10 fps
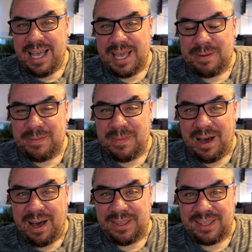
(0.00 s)

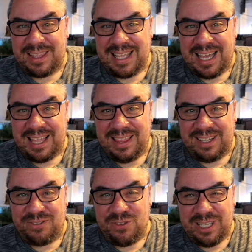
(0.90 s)
Other than that,
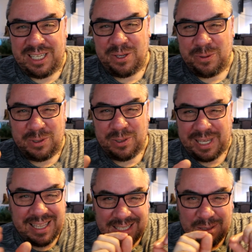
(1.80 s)
they're really cool to
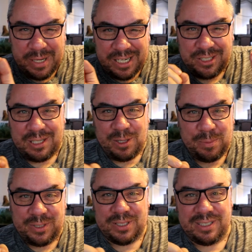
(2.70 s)
look at, little miniature
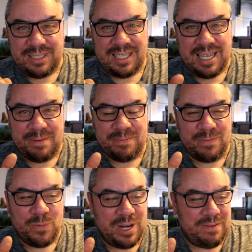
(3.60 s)
lobsters.
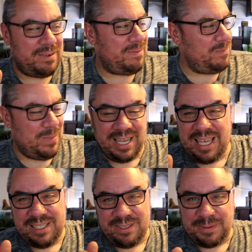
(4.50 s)
Whenever my
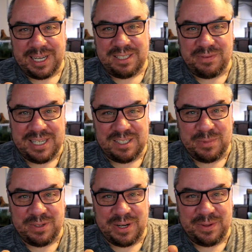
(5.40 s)
kids or my kids' friends
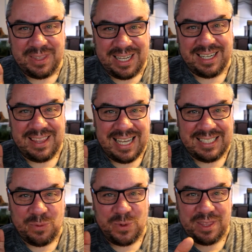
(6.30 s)
have been around there,
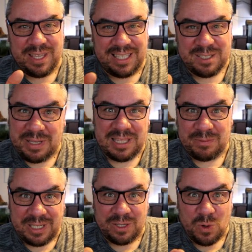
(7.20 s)
that's the one thing that's made
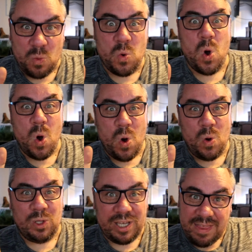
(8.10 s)
them kind of go,
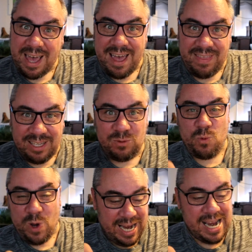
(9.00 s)
whoa, look at that, that's
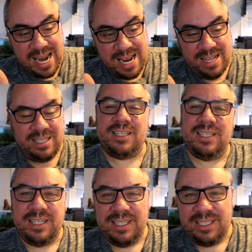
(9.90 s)
wicked.
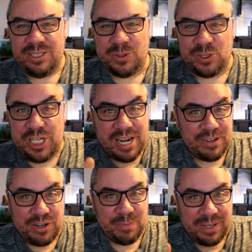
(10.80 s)
So cherry
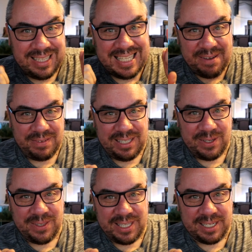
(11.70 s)
shrimp,
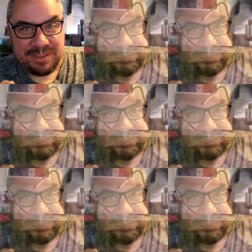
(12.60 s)
definitely on there.